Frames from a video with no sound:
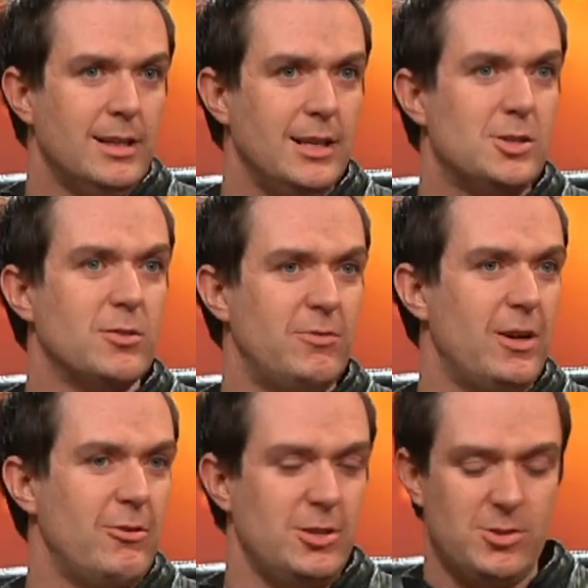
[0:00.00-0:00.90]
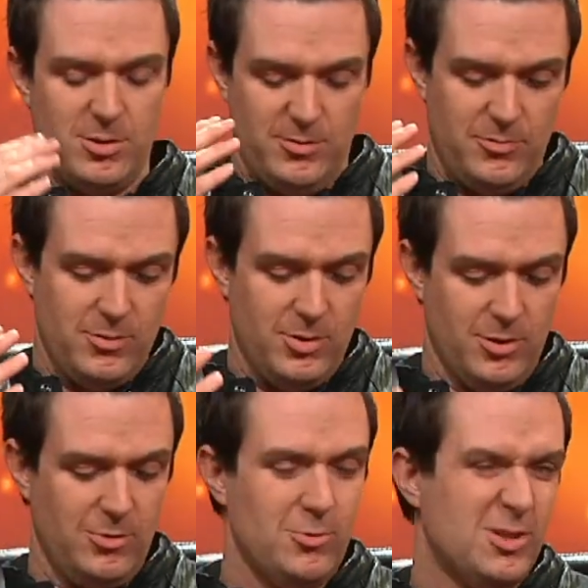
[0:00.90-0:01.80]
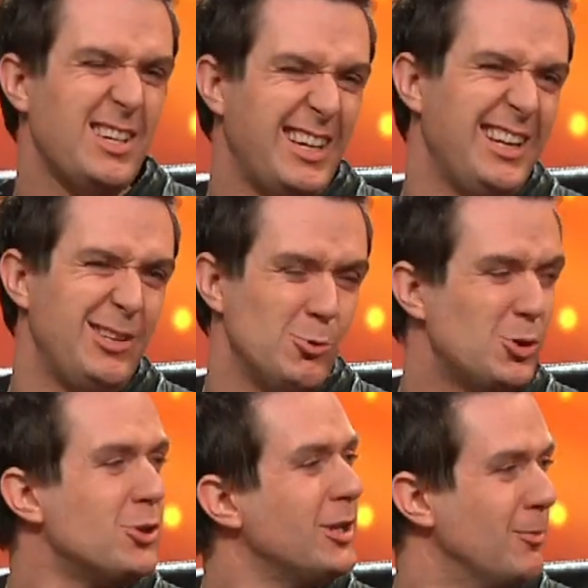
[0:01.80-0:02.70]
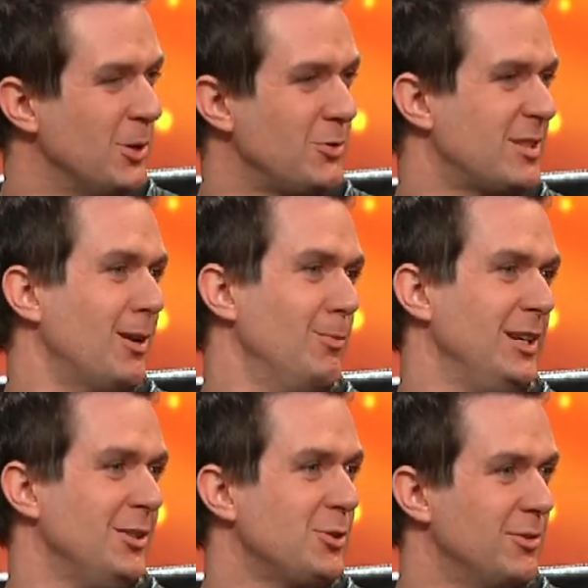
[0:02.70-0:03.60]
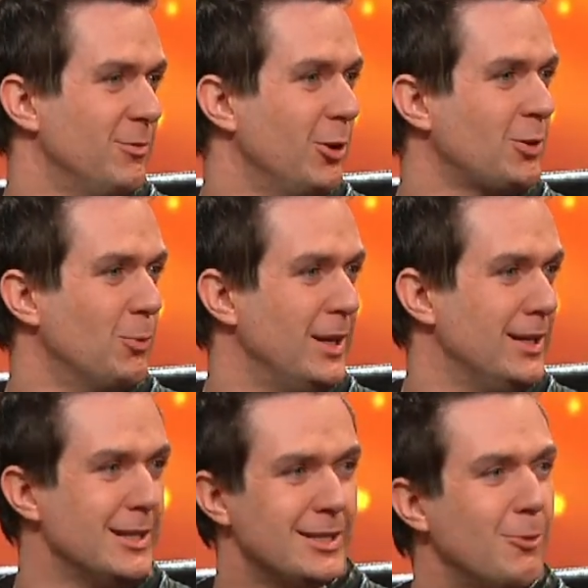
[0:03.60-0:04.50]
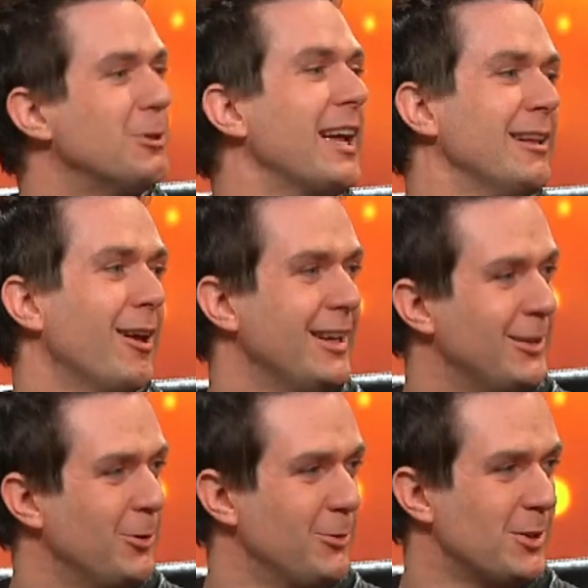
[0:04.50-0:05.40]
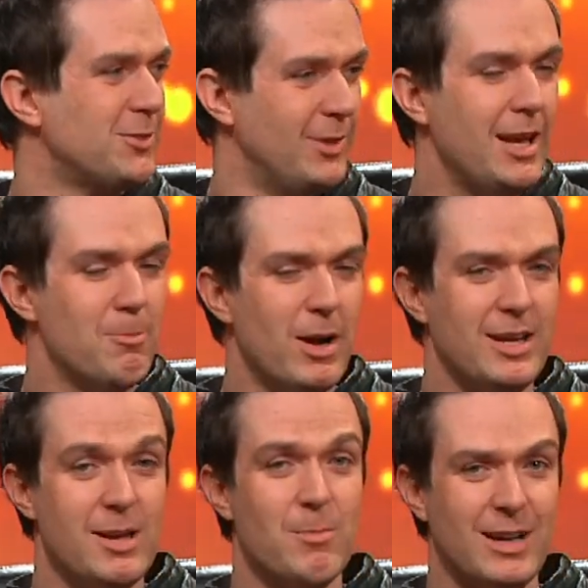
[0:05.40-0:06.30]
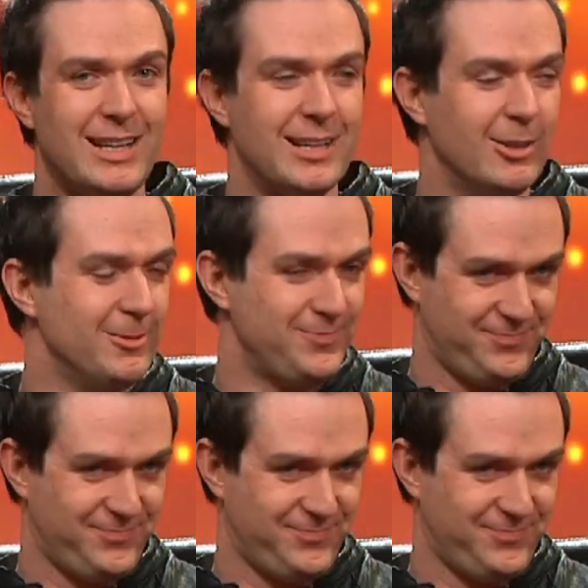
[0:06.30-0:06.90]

It's a very sort of you know you're sitting in your studio most of the time really sort of locked away and there's no and daylight and all the rest of it in my in my kilt